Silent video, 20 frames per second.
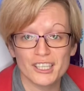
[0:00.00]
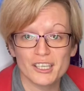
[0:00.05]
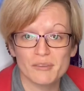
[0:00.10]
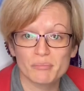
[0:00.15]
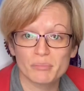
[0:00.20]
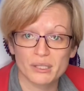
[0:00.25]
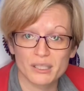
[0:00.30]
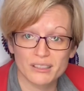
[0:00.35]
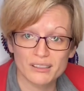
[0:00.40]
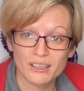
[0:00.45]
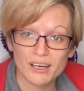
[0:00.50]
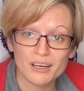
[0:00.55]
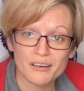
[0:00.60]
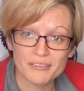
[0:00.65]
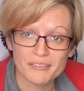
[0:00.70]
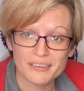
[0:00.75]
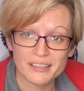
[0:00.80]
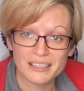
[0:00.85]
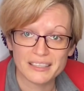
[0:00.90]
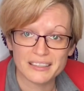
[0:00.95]
but a lot
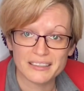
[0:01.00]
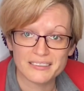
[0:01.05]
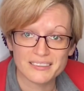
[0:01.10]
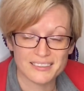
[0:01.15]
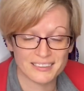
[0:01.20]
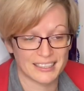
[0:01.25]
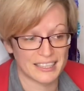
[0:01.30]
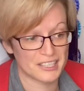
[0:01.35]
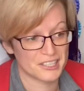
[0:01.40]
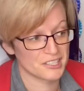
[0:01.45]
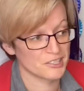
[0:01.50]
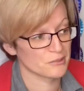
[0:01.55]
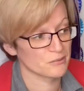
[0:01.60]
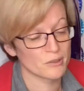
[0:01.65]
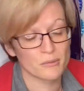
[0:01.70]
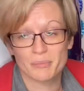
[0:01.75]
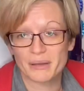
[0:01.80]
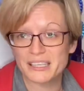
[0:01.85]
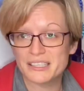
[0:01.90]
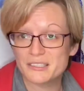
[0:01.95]
of the selections were
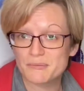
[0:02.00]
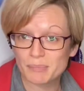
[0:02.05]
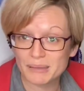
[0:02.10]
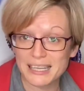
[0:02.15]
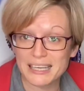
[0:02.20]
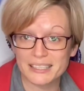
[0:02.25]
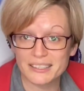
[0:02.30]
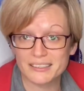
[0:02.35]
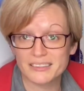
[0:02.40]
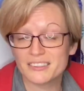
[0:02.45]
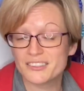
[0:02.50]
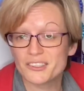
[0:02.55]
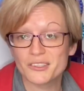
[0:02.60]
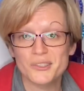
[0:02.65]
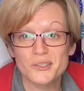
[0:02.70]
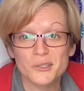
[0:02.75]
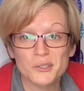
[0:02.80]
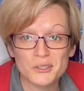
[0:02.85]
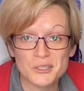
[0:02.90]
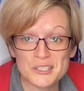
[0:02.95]
based blind, so you
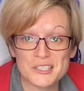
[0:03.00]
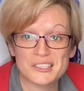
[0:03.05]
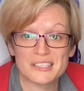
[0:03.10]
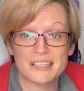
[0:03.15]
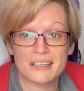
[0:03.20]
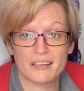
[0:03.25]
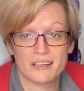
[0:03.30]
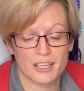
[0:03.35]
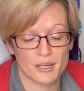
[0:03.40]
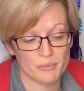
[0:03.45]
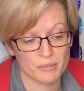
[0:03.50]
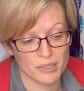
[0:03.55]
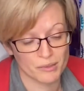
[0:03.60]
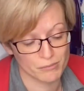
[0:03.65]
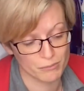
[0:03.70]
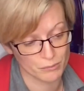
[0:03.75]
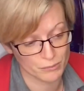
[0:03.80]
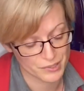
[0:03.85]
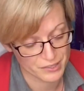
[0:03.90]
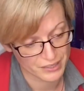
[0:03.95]
couldn't see that
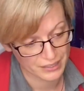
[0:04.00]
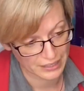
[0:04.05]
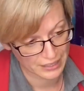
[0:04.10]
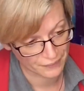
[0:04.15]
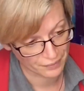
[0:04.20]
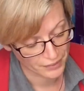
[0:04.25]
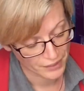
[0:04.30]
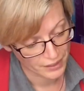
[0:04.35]
problem was there.